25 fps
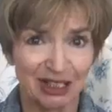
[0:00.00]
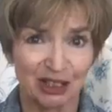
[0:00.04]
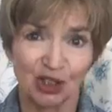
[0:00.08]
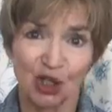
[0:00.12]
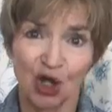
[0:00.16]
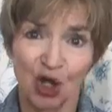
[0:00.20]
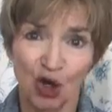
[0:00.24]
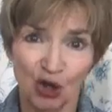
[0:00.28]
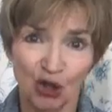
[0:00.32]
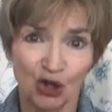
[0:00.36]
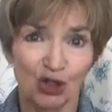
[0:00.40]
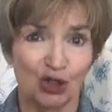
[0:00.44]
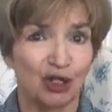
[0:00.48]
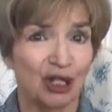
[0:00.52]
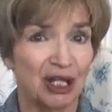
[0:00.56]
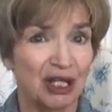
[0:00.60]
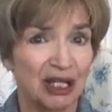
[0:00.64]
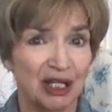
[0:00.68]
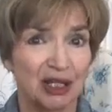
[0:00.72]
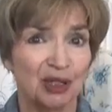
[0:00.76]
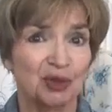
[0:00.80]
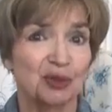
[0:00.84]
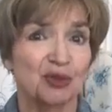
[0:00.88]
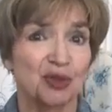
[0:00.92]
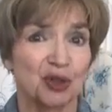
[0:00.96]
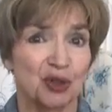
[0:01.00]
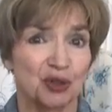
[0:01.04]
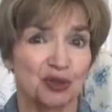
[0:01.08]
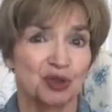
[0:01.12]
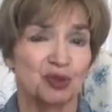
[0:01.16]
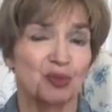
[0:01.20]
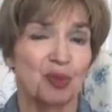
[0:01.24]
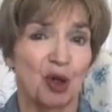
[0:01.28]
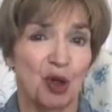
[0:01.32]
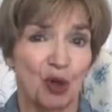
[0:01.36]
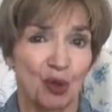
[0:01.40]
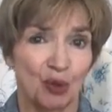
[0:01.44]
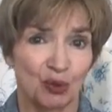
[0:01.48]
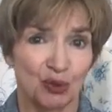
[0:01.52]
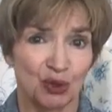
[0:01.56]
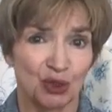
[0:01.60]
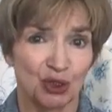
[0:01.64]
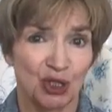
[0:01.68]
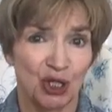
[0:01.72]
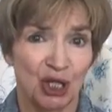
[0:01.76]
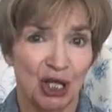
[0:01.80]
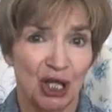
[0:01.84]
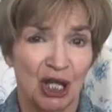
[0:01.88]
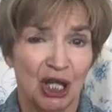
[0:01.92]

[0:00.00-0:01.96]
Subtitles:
longer to heal those bones.